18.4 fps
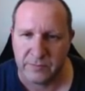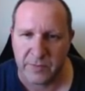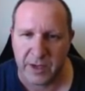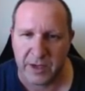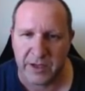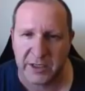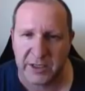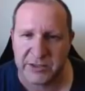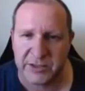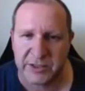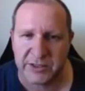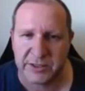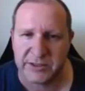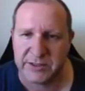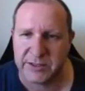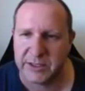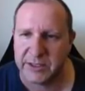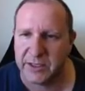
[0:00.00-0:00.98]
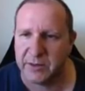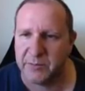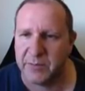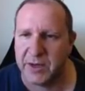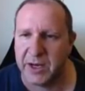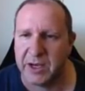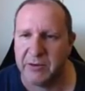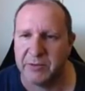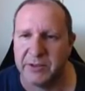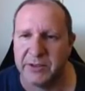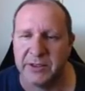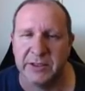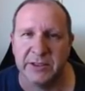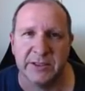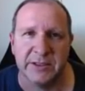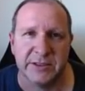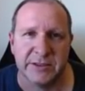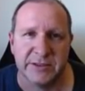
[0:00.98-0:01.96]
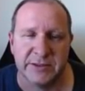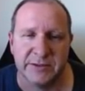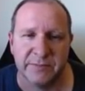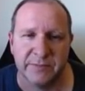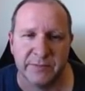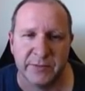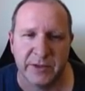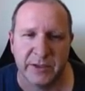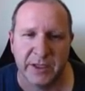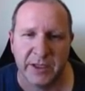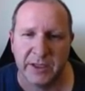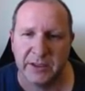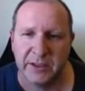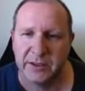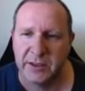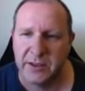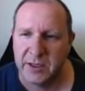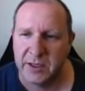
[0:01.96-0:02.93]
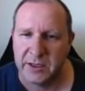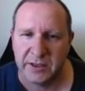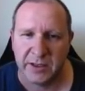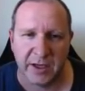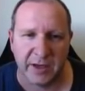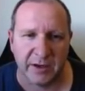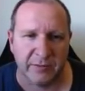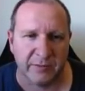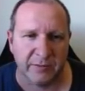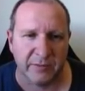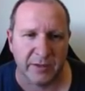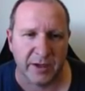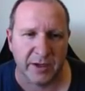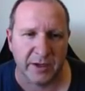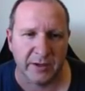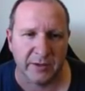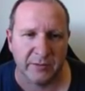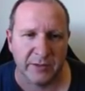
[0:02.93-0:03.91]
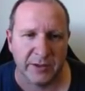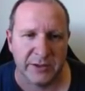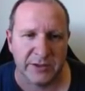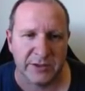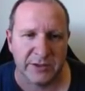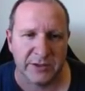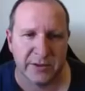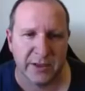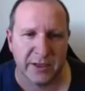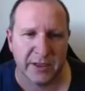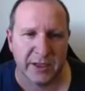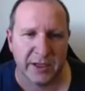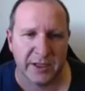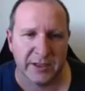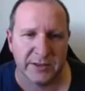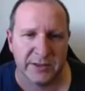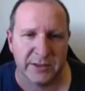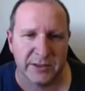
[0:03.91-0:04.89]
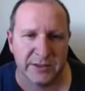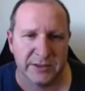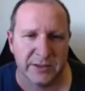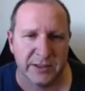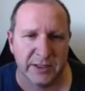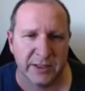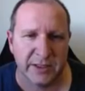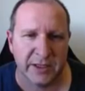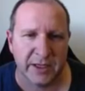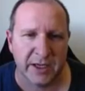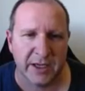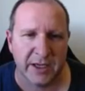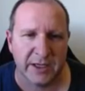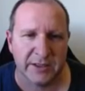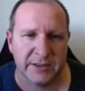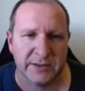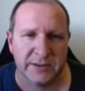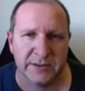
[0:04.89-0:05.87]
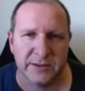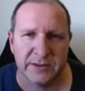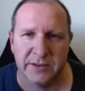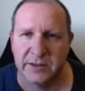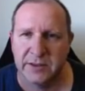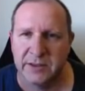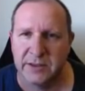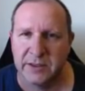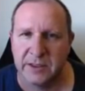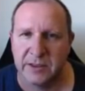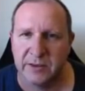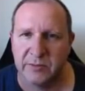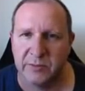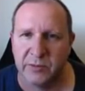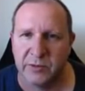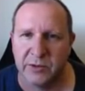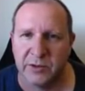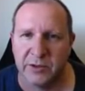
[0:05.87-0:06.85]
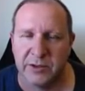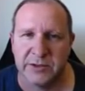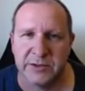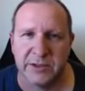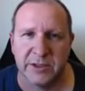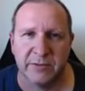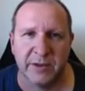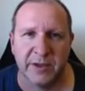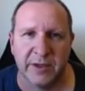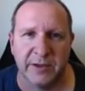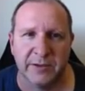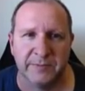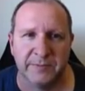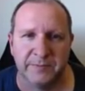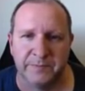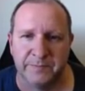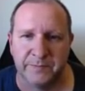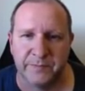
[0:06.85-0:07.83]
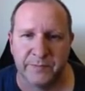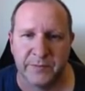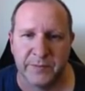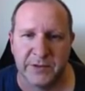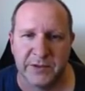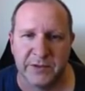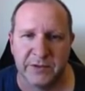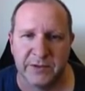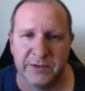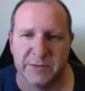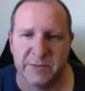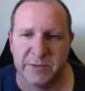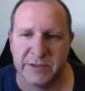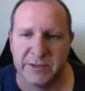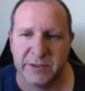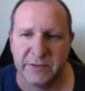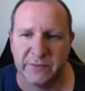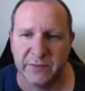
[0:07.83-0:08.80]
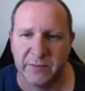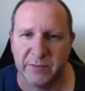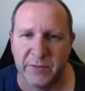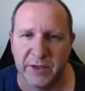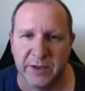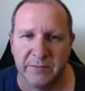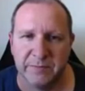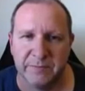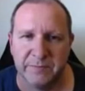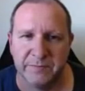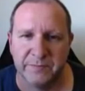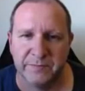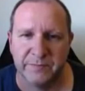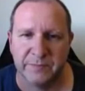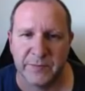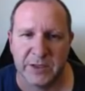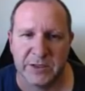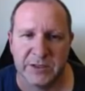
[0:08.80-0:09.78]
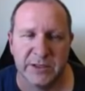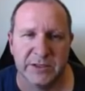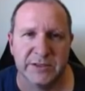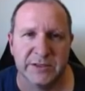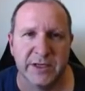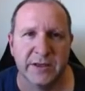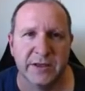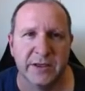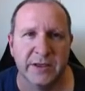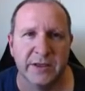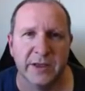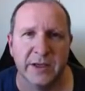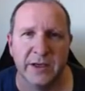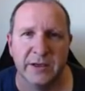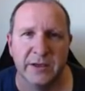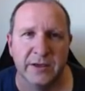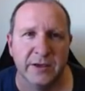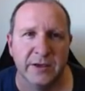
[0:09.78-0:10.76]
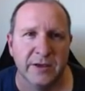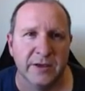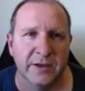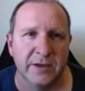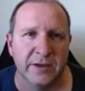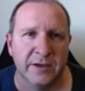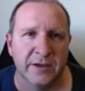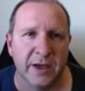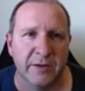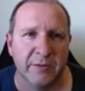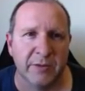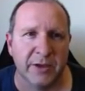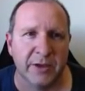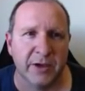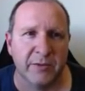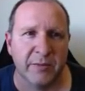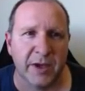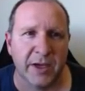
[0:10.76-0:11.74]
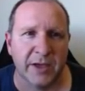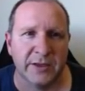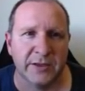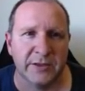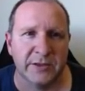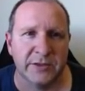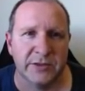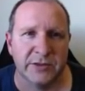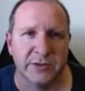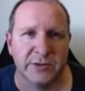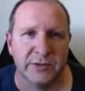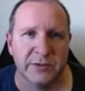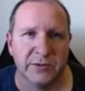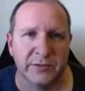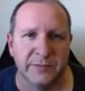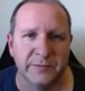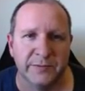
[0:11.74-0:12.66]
and as you can see, I'm now in the list. Okay, now let's do that again. So let's click X, and we'll close that one out. So it's missing from there. So there's nothing in there. Now we go back to